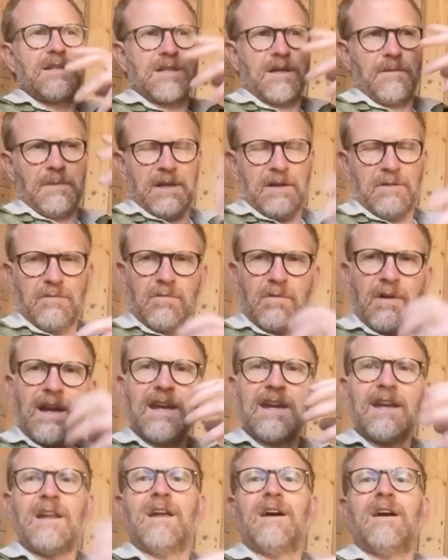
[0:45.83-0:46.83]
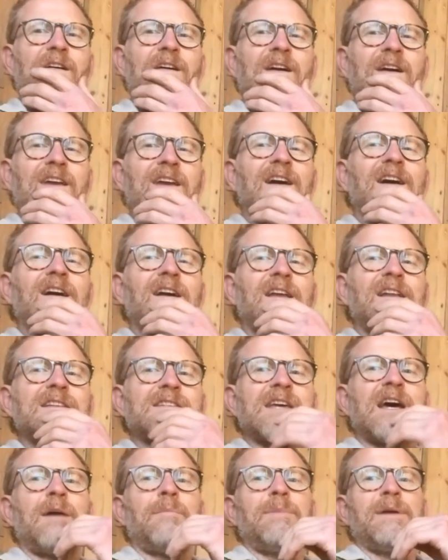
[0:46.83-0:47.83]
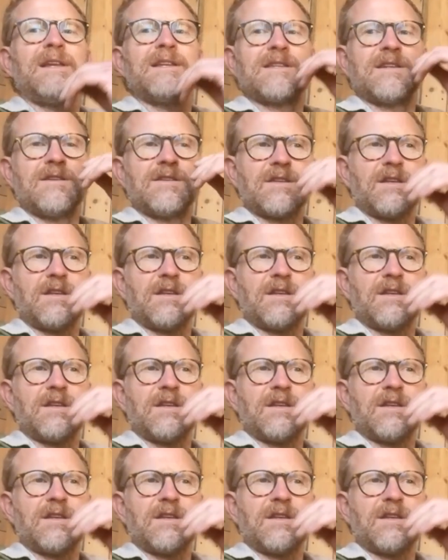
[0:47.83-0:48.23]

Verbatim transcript: something regular I can, I can tap into.